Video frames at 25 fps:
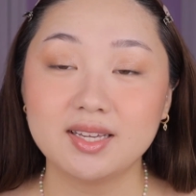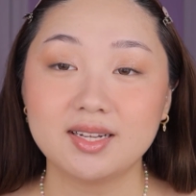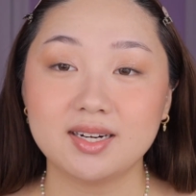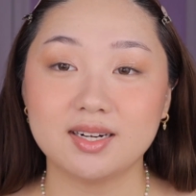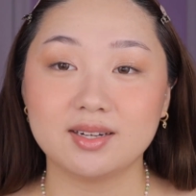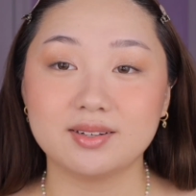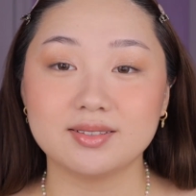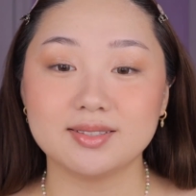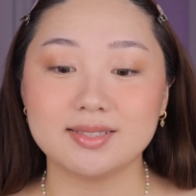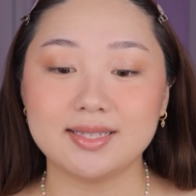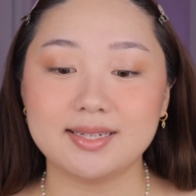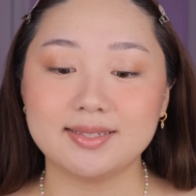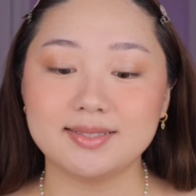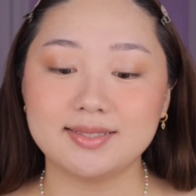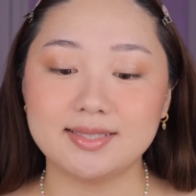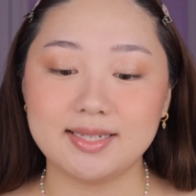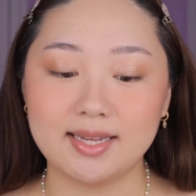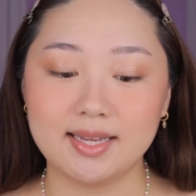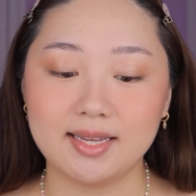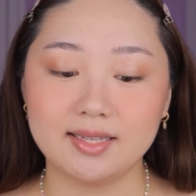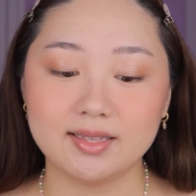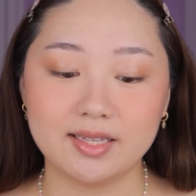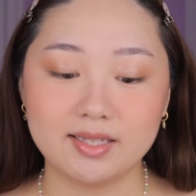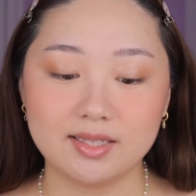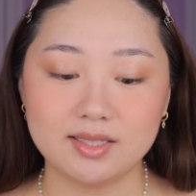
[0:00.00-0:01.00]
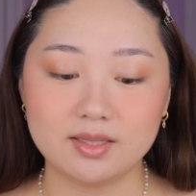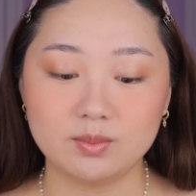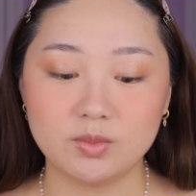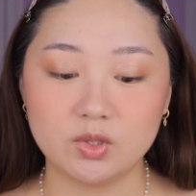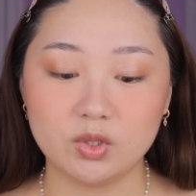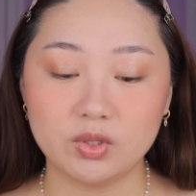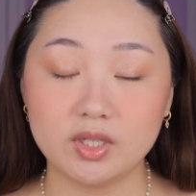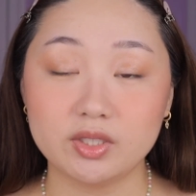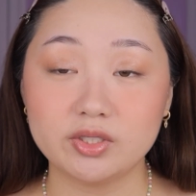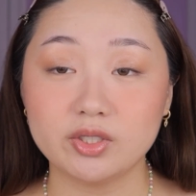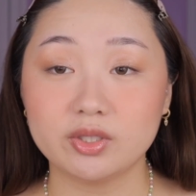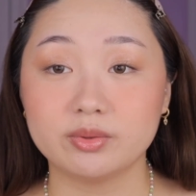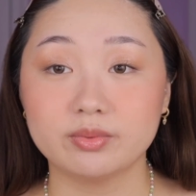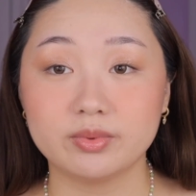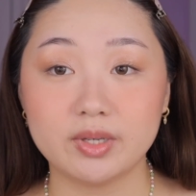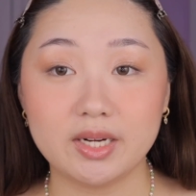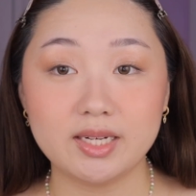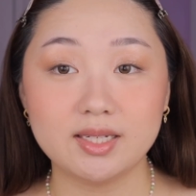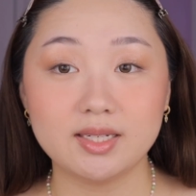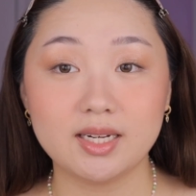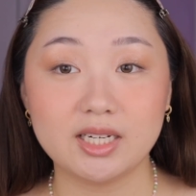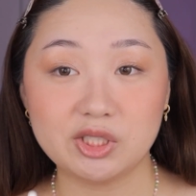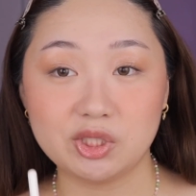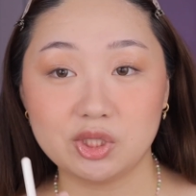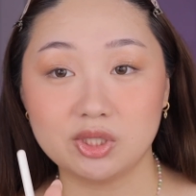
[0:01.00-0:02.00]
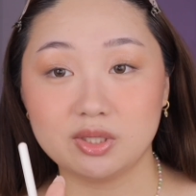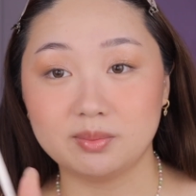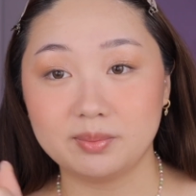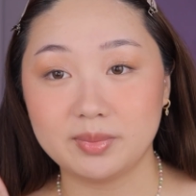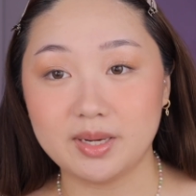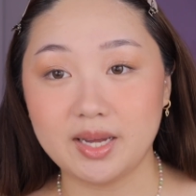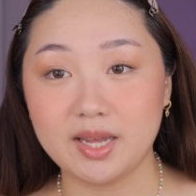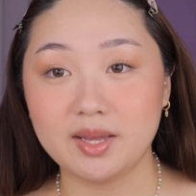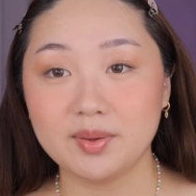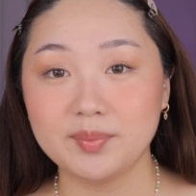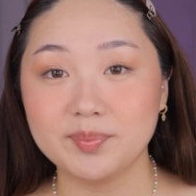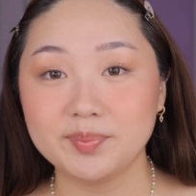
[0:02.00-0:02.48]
I was like, dang, like you guys are right, I shouldn't buy it.